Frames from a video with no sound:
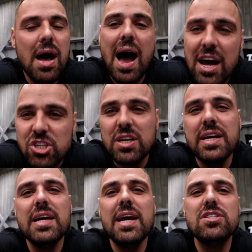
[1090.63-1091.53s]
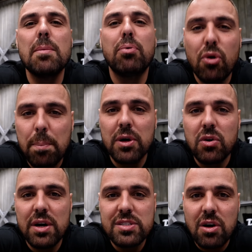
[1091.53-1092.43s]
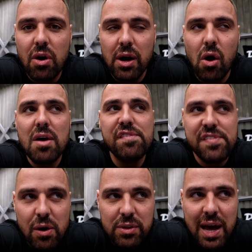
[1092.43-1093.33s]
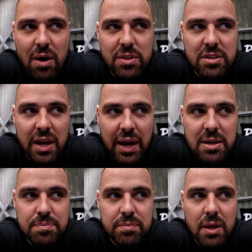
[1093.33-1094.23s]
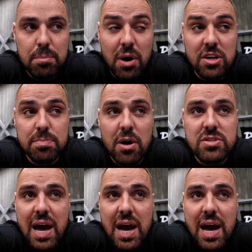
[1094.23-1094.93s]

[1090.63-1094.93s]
Ashley is a proper nice guy. I felt that on the day, but I suppose